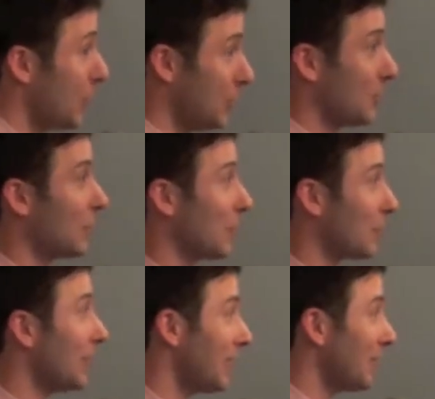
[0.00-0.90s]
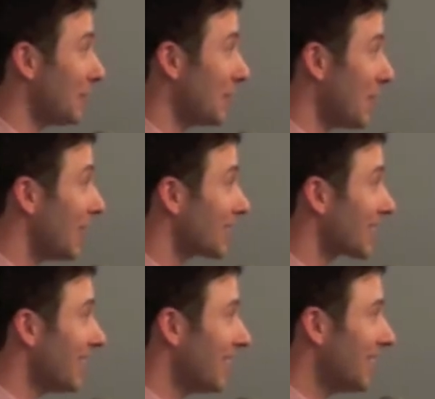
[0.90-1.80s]
more than two or three are with
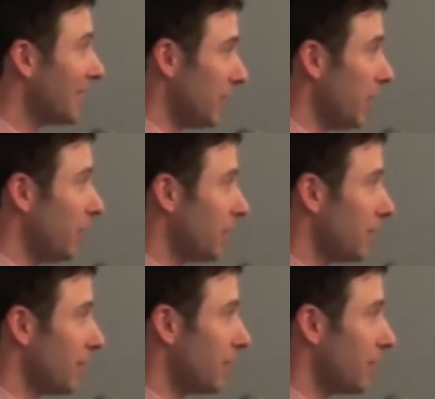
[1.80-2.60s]
us, you know?